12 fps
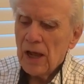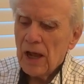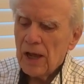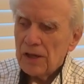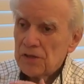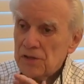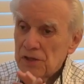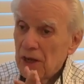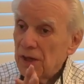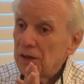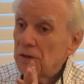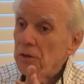I
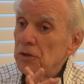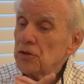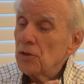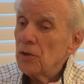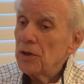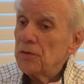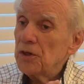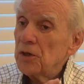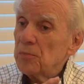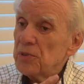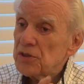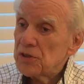decided to join the
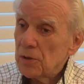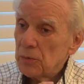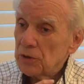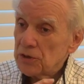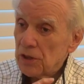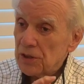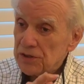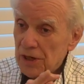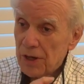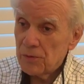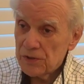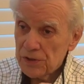Episcopal Church.
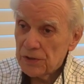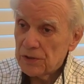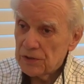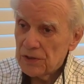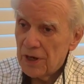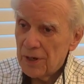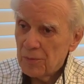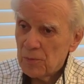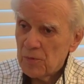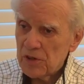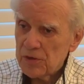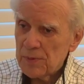I was at the time a
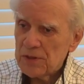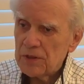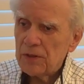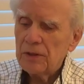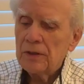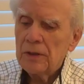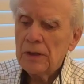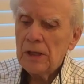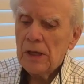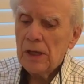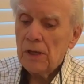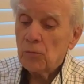Presbyterian.
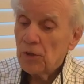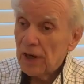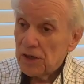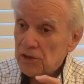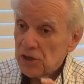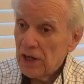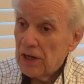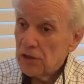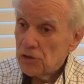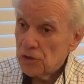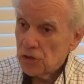And when I changed